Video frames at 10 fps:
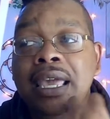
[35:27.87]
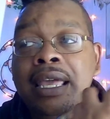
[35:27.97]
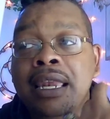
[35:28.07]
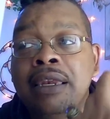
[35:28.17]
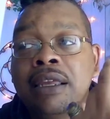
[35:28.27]

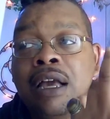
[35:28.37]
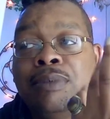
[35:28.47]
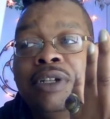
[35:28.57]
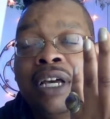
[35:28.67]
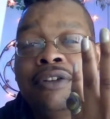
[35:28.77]
and come
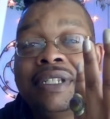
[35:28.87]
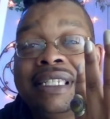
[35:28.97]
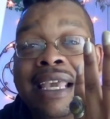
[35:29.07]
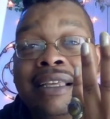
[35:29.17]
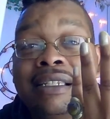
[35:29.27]
to
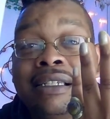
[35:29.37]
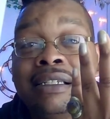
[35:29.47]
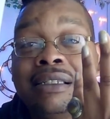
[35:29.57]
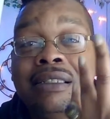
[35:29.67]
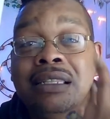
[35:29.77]

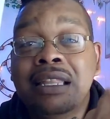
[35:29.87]
understandings.